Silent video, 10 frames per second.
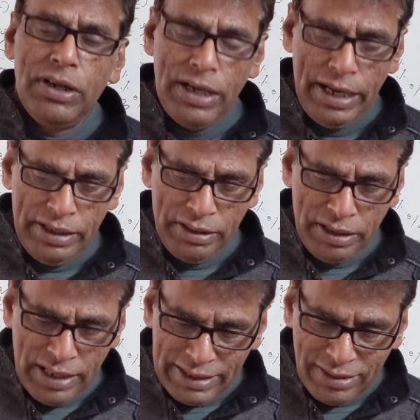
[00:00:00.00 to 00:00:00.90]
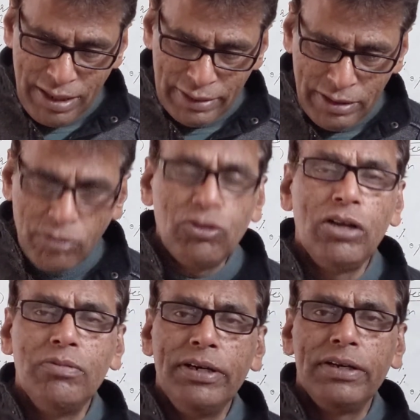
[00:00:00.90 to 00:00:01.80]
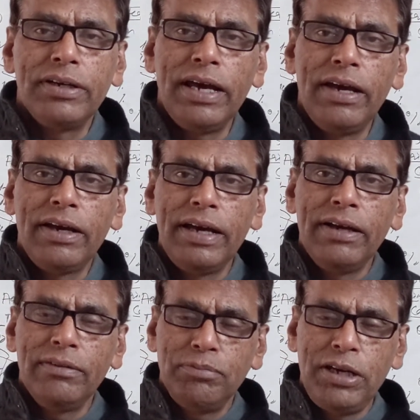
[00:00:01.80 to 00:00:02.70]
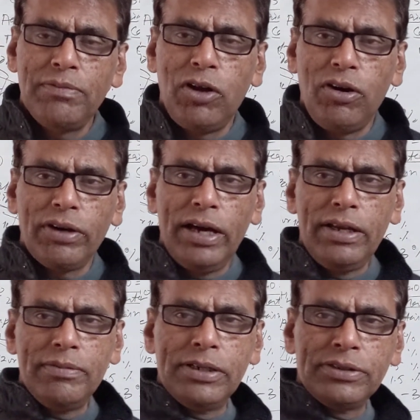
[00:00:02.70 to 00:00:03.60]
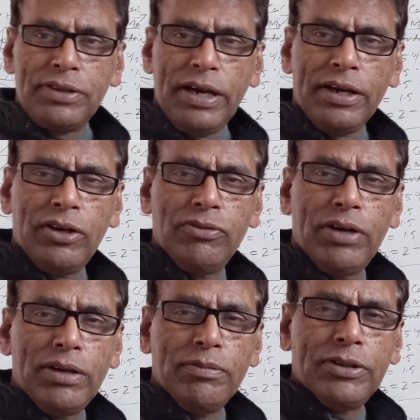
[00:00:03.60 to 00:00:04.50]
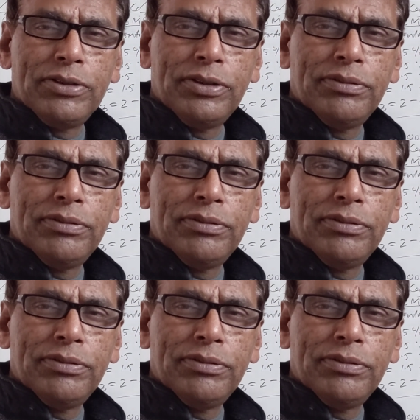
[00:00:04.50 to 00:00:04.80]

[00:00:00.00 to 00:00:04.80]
In the next lecture we will be taking P block elements. Thank you very much.